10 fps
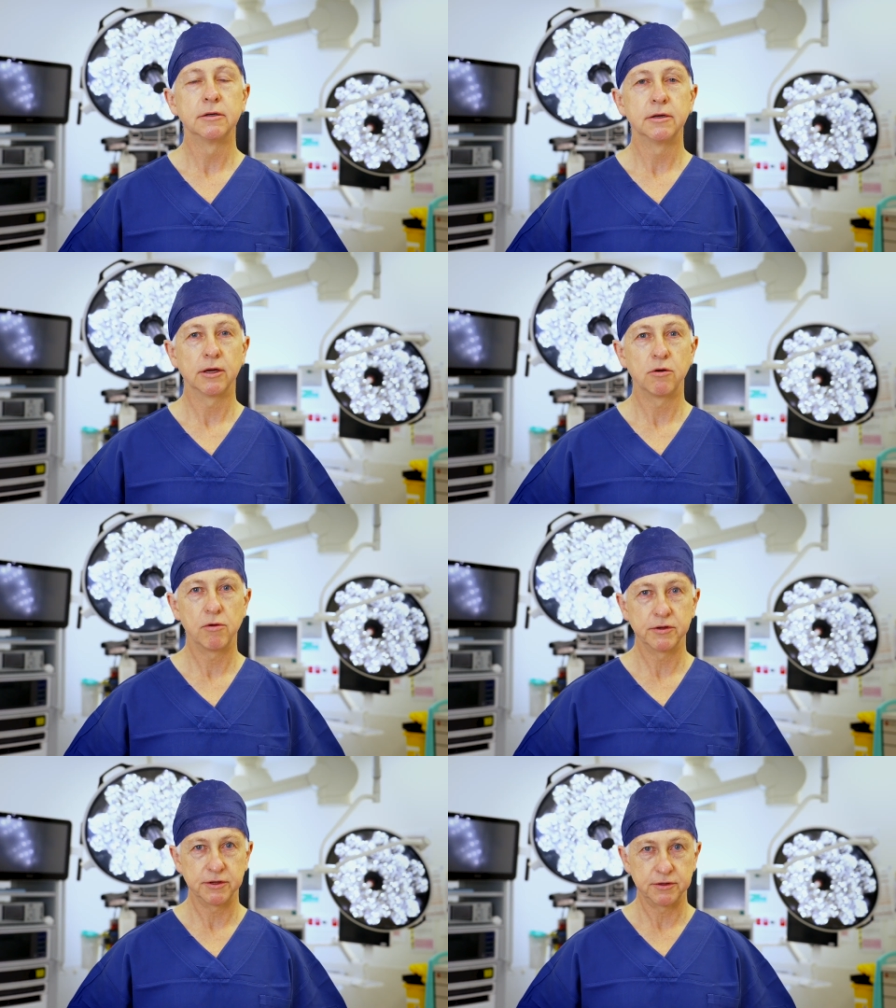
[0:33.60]
it
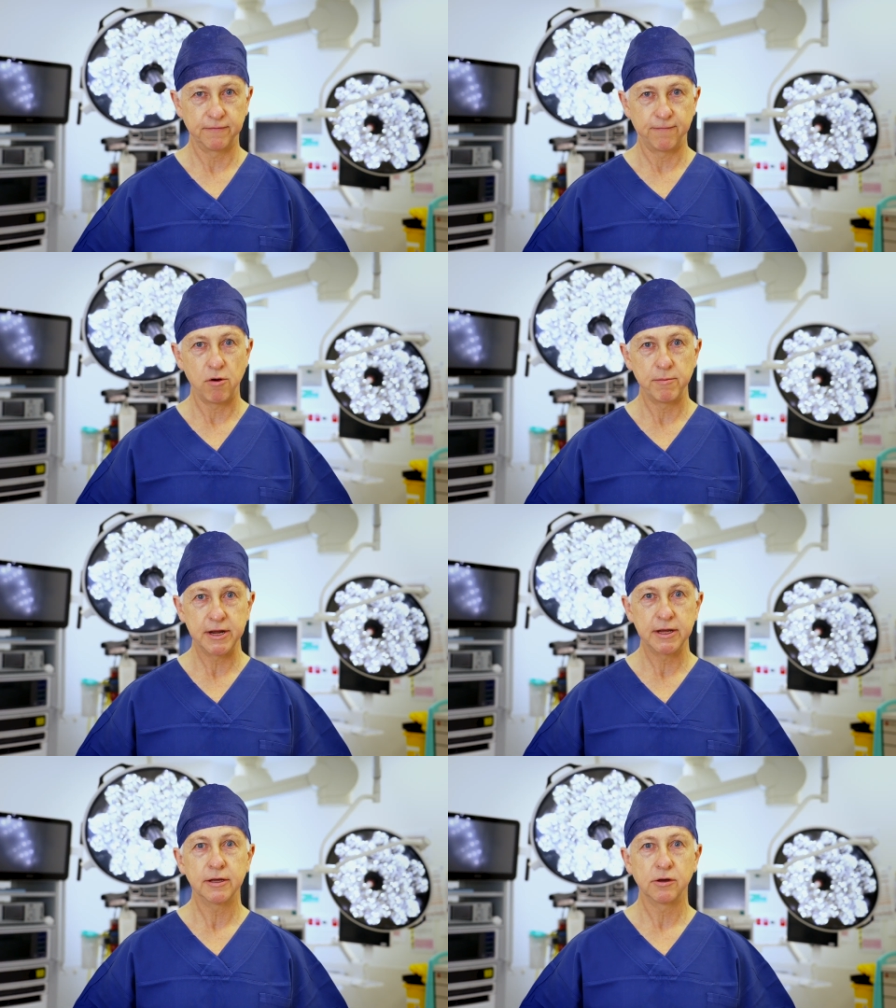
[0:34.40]
causes
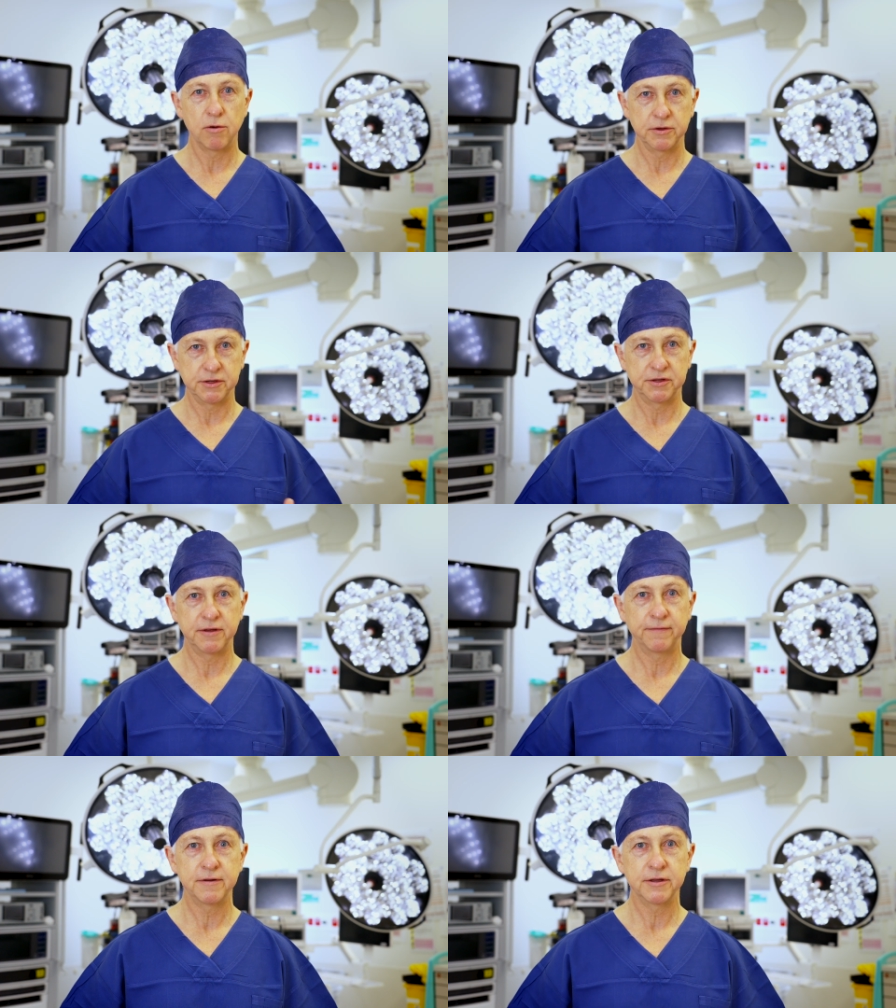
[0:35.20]
deformity, it causes
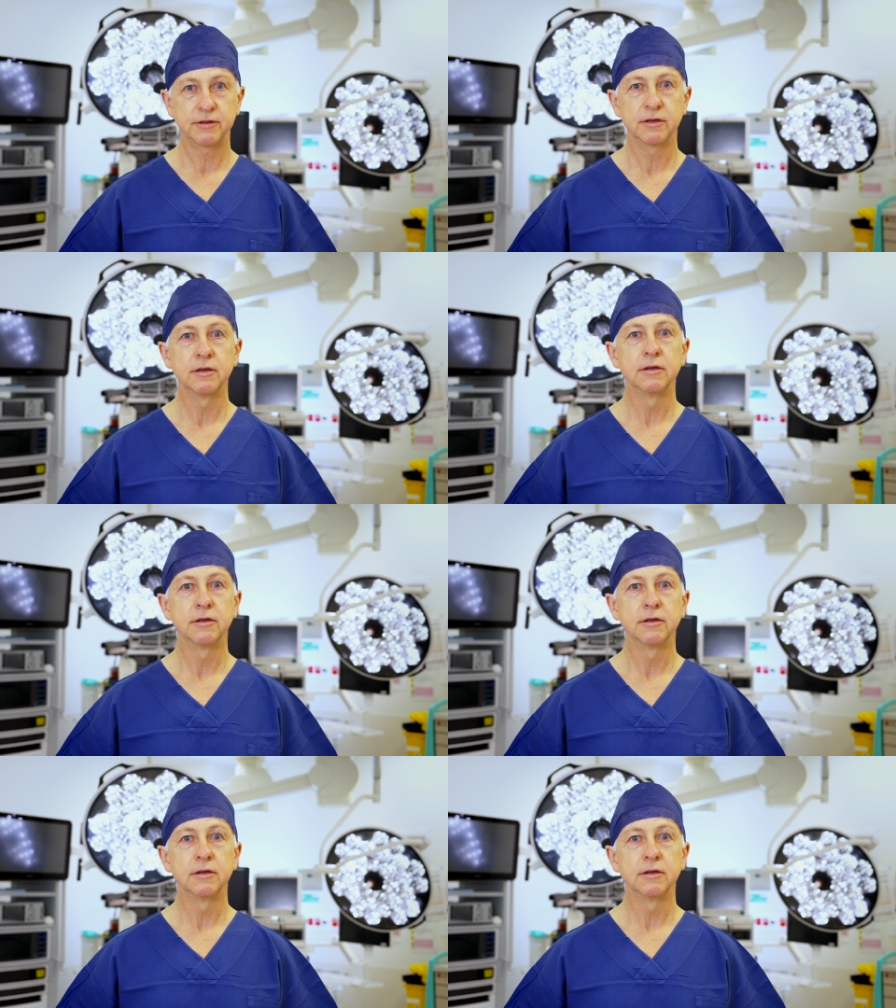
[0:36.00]
stiffness,